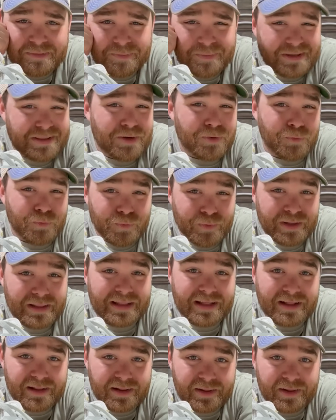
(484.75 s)
I mean, they're
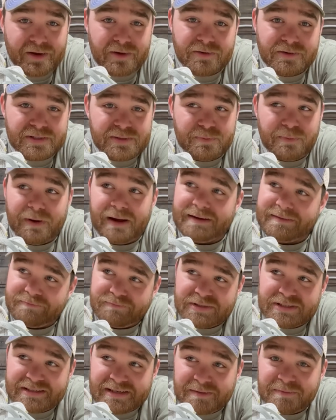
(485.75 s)
really close, but
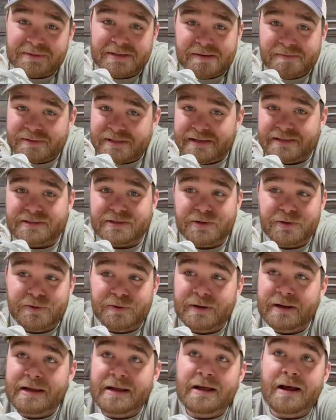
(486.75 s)
sometimes they
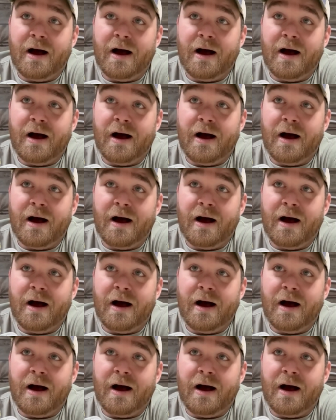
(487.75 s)
do